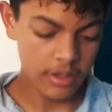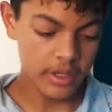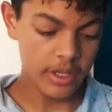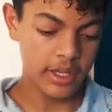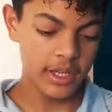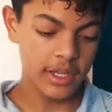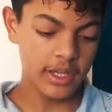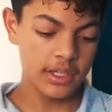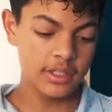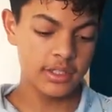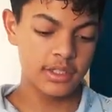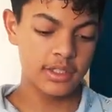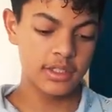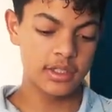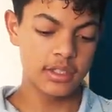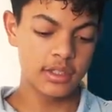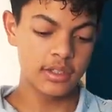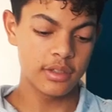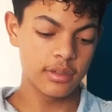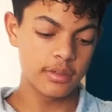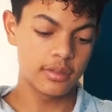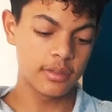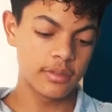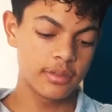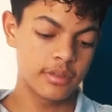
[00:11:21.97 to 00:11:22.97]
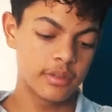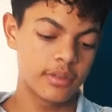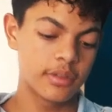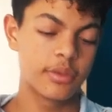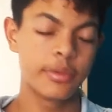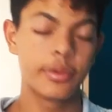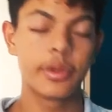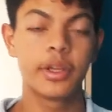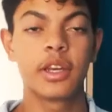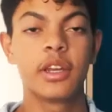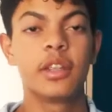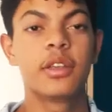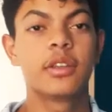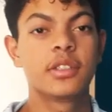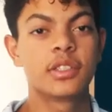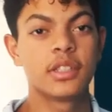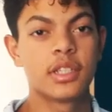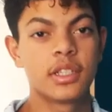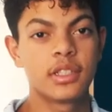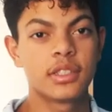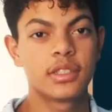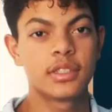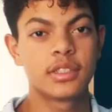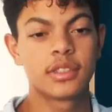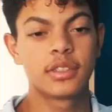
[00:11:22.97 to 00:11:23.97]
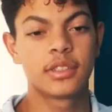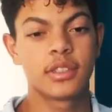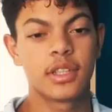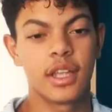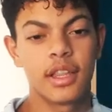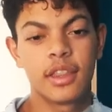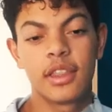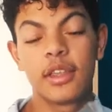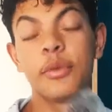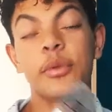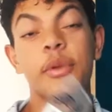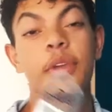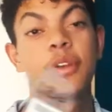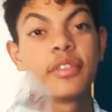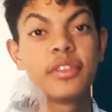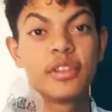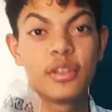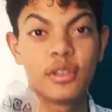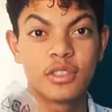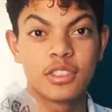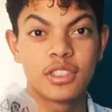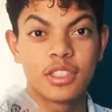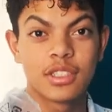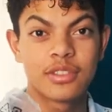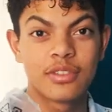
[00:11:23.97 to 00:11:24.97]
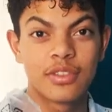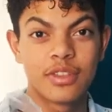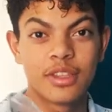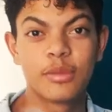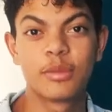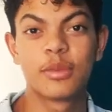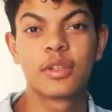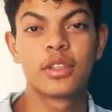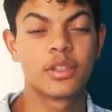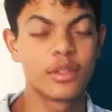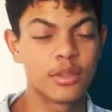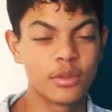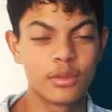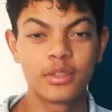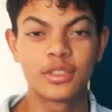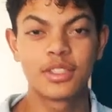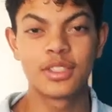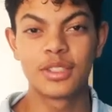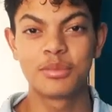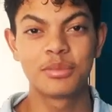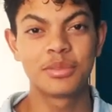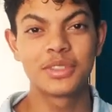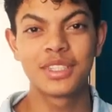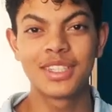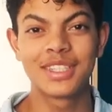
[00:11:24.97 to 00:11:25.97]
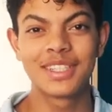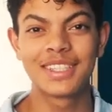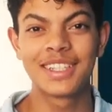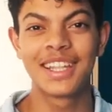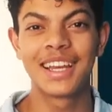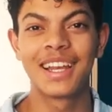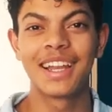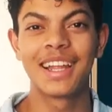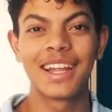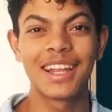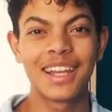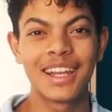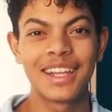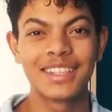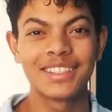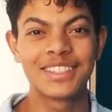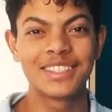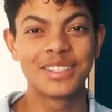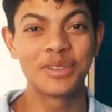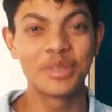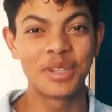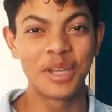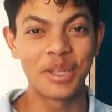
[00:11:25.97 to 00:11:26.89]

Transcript: Okay guys, so we're gonna use this. I think we have to use this for the M.2, so I'm just gonna try and see what